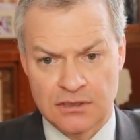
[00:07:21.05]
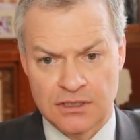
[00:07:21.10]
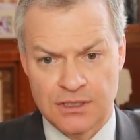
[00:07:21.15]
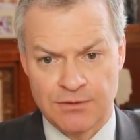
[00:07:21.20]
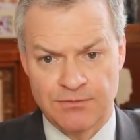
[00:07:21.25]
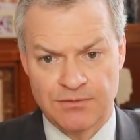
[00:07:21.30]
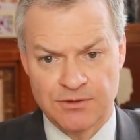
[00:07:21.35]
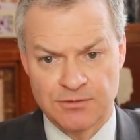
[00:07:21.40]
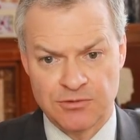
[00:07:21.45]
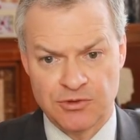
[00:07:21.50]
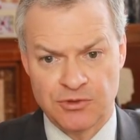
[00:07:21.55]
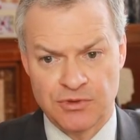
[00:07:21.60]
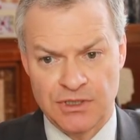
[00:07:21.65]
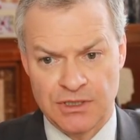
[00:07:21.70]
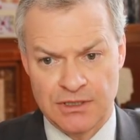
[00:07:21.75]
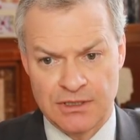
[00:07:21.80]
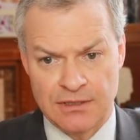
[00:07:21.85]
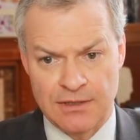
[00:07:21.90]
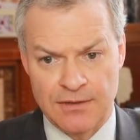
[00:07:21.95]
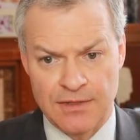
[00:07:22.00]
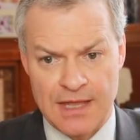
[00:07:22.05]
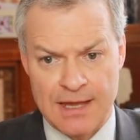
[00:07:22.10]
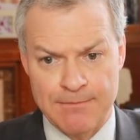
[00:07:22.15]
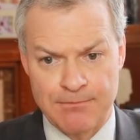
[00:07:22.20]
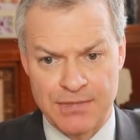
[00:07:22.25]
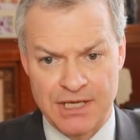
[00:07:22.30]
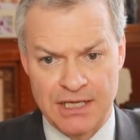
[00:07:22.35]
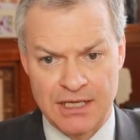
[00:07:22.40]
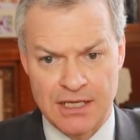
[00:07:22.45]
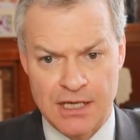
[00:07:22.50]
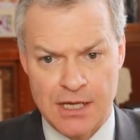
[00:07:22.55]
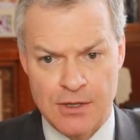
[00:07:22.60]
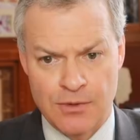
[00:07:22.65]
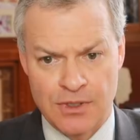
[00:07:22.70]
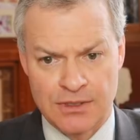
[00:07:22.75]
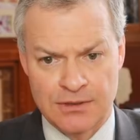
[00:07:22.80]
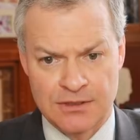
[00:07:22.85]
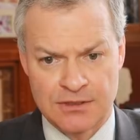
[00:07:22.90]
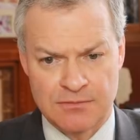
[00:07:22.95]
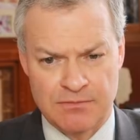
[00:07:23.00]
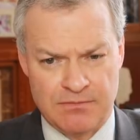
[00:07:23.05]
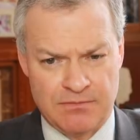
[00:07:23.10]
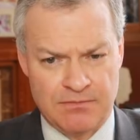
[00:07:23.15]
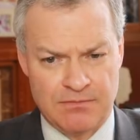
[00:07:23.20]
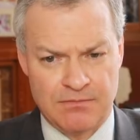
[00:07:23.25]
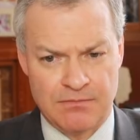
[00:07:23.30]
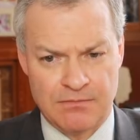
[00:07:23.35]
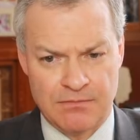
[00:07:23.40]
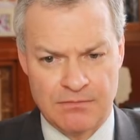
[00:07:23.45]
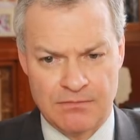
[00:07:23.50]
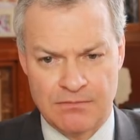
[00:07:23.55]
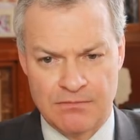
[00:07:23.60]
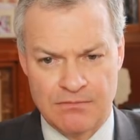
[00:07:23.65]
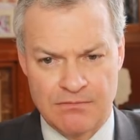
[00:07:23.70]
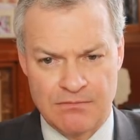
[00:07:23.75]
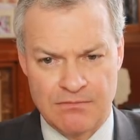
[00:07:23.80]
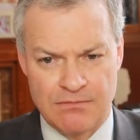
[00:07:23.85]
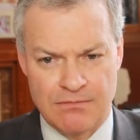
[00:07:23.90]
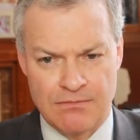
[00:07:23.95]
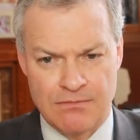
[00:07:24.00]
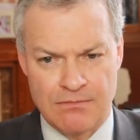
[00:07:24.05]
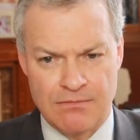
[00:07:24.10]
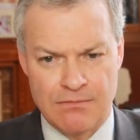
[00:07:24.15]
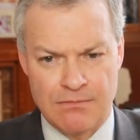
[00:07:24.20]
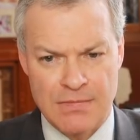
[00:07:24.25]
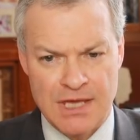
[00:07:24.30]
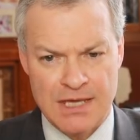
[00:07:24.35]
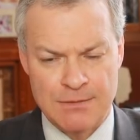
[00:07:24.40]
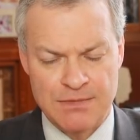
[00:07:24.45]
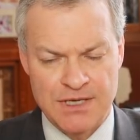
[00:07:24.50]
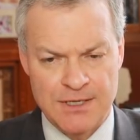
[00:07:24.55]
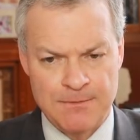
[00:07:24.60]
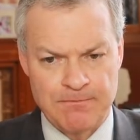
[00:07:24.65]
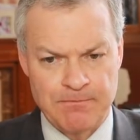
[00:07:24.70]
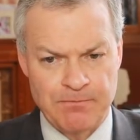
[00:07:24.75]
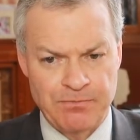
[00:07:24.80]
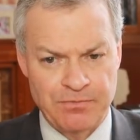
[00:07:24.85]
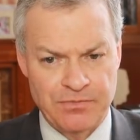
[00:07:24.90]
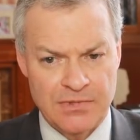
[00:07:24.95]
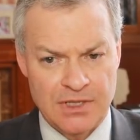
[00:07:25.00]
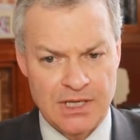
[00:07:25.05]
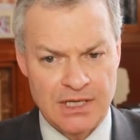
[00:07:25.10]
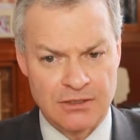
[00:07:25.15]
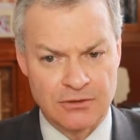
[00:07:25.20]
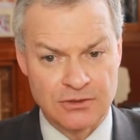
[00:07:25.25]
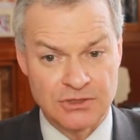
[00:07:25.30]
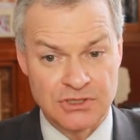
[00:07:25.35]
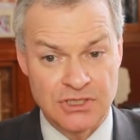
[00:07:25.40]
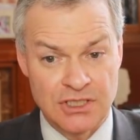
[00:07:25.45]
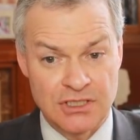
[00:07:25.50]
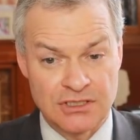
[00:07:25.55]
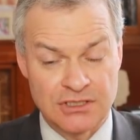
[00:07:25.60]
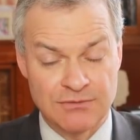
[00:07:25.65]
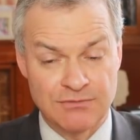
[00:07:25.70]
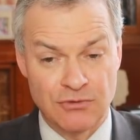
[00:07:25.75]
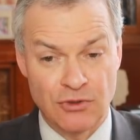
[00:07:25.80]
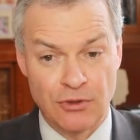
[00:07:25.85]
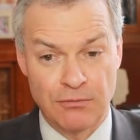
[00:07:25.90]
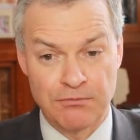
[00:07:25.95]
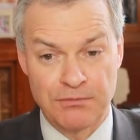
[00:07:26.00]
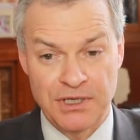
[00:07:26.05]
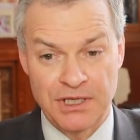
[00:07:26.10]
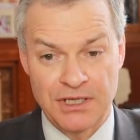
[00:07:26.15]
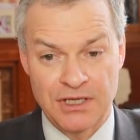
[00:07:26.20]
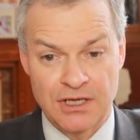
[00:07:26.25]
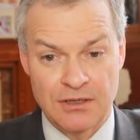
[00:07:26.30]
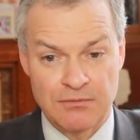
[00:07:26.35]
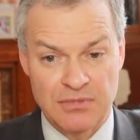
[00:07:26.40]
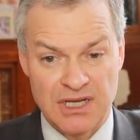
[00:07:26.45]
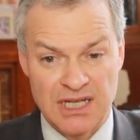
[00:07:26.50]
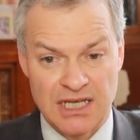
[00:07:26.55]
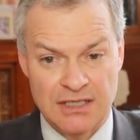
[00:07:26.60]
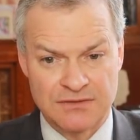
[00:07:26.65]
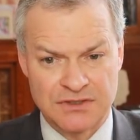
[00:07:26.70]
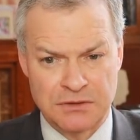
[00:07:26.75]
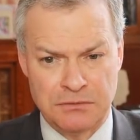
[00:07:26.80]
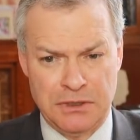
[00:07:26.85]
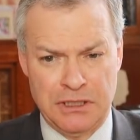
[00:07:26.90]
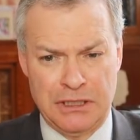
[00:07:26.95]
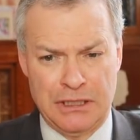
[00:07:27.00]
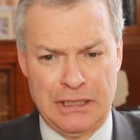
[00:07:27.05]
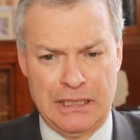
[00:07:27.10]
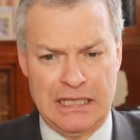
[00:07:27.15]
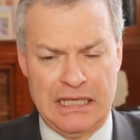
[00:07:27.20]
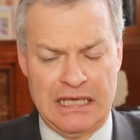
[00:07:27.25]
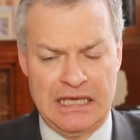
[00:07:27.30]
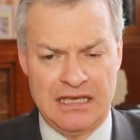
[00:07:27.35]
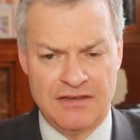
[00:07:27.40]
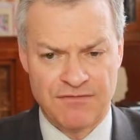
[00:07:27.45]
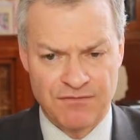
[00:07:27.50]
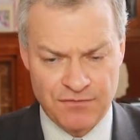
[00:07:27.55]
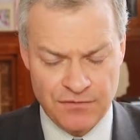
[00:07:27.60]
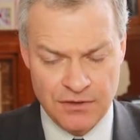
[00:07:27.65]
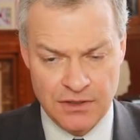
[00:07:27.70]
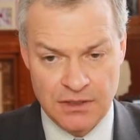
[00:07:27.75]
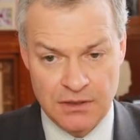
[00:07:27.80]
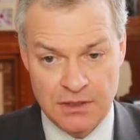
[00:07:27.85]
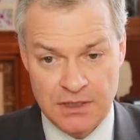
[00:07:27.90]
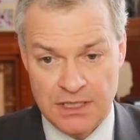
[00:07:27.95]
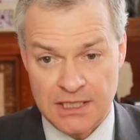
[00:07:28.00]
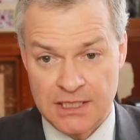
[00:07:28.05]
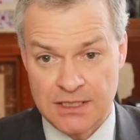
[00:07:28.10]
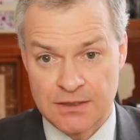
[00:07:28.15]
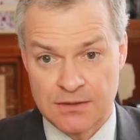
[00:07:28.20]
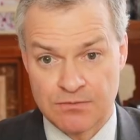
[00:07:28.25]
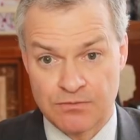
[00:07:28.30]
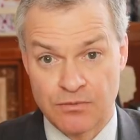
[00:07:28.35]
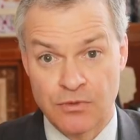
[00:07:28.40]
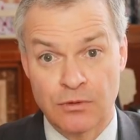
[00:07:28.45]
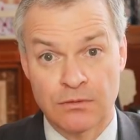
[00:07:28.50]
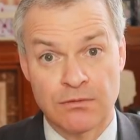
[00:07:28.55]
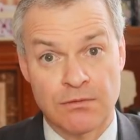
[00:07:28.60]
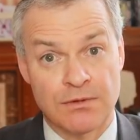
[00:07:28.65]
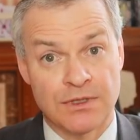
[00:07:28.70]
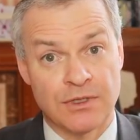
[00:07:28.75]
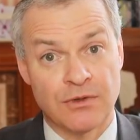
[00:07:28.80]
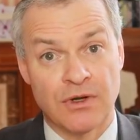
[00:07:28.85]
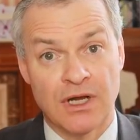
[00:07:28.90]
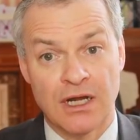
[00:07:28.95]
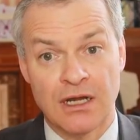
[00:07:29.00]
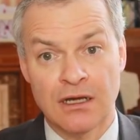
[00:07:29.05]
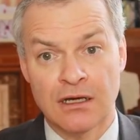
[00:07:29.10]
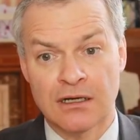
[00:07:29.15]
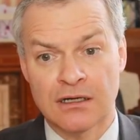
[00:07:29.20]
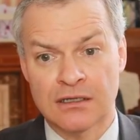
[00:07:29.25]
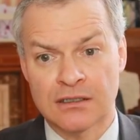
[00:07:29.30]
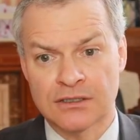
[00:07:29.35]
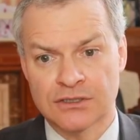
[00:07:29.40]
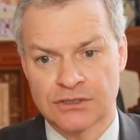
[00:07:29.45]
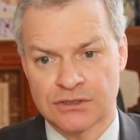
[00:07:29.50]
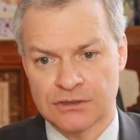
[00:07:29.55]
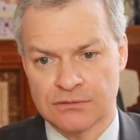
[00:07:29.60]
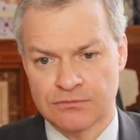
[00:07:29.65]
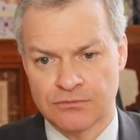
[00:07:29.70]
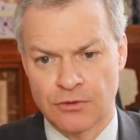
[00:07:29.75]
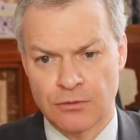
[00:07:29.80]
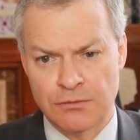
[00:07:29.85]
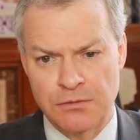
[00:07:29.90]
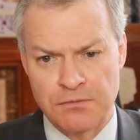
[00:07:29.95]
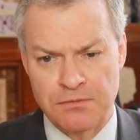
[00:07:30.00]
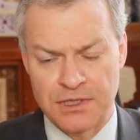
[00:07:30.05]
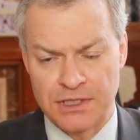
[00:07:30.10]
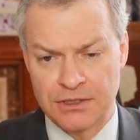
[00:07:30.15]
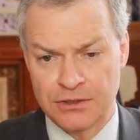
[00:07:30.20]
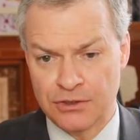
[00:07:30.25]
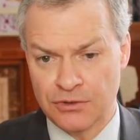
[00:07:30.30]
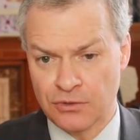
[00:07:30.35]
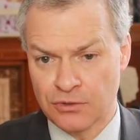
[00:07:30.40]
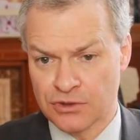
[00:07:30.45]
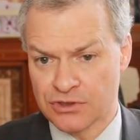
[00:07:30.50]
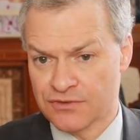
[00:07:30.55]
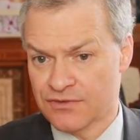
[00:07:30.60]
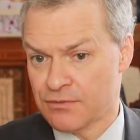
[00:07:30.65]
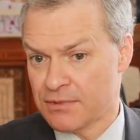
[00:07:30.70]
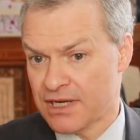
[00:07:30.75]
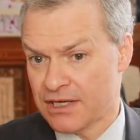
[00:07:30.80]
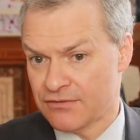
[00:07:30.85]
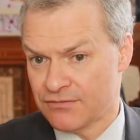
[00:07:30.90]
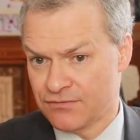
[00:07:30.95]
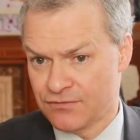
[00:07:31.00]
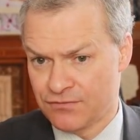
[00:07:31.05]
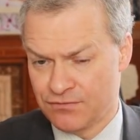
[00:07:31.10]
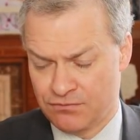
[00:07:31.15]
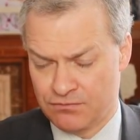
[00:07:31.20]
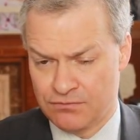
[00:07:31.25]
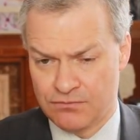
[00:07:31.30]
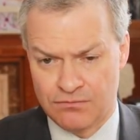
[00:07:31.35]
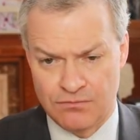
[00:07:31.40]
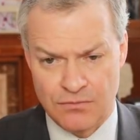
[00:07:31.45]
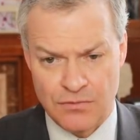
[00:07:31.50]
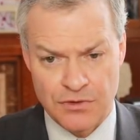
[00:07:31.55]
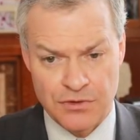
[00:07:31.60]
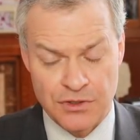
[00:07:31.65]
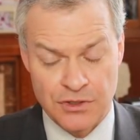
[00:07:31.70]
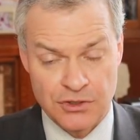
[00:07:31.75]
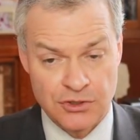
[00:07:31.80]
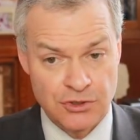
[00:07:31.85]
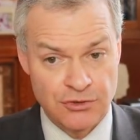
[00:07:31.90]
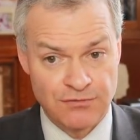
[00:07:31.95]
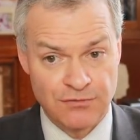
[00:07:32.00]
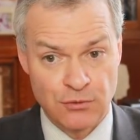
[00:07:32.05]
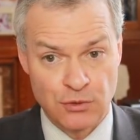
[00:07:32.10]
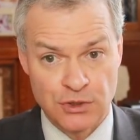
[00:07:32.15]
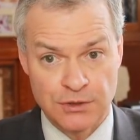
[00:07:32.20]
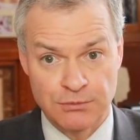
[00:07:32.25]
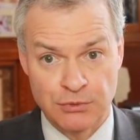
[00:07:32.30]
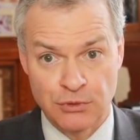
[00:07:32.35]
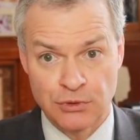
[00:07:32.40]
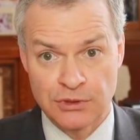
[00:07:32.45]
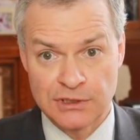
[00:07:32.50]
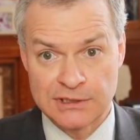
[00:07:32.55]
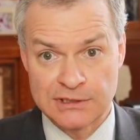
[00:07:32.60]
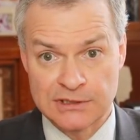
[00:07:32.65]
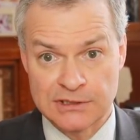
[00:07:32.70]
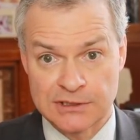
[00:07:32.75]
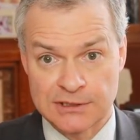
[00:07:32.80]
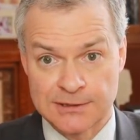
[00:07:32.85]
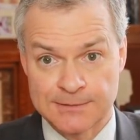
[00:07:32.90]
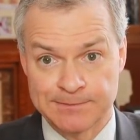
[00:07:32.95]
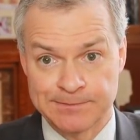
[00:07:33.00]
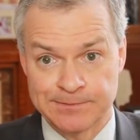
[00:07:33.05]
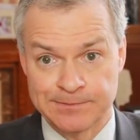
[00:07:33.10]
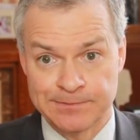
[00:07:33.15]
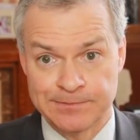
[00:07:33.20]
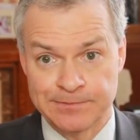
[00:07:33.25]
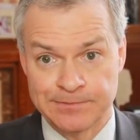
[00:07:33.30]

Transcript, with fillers: The difference between that bingo and maybe an alternative non-bingo play of something like If is probably quite large, probably in the order of about 30 or 40 points.